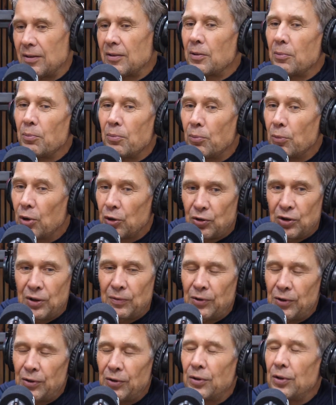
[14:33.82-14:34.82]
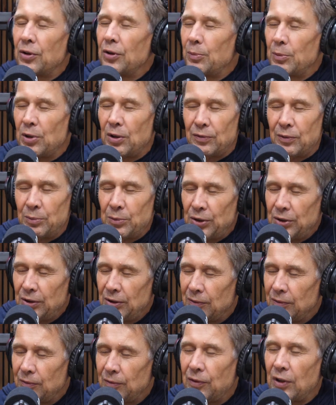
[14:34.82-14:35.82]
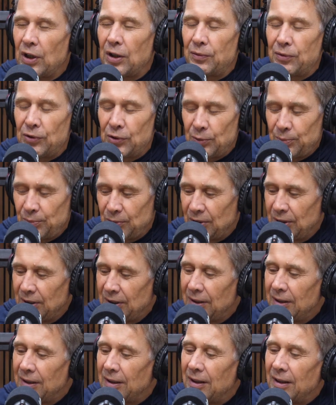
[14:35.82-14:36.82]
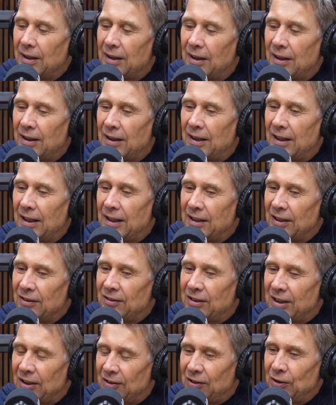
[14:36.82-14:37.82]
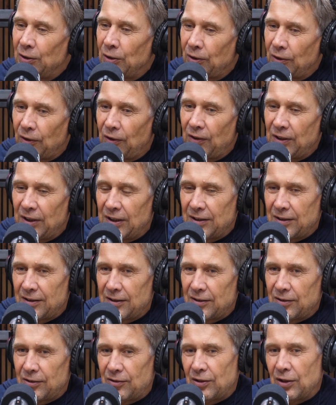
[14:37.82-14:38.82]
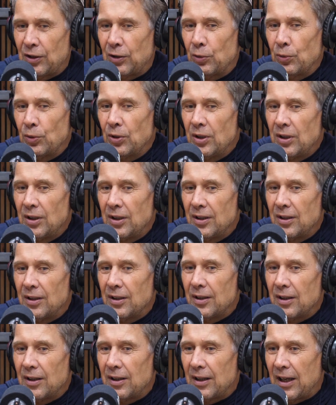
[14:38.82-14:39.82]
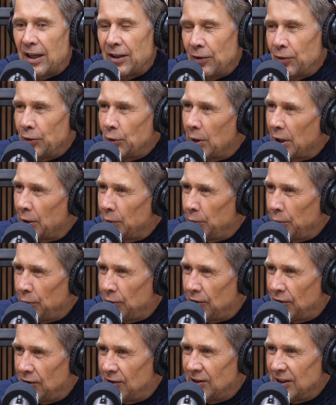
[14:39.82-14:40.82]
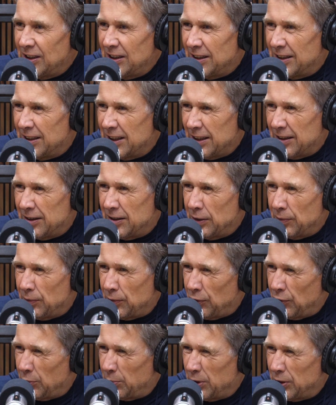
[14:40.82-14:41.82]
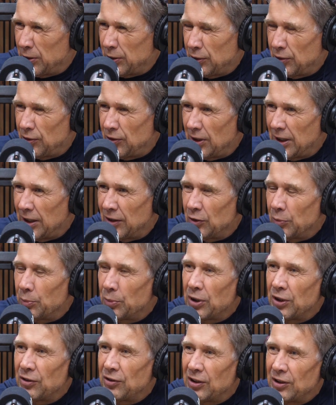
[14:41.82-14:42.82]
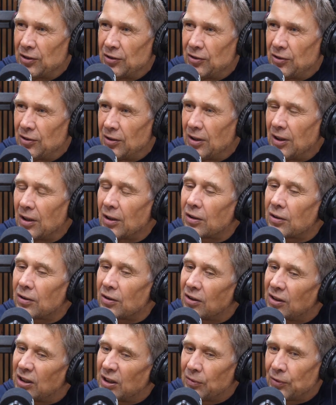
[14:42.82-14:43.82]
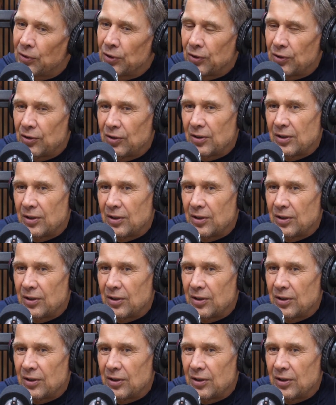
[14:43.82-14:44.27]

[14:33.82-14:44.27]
much different, not above 1 million, far from. And that's the other thing. So I don't know how you see that difference, because enterprise has different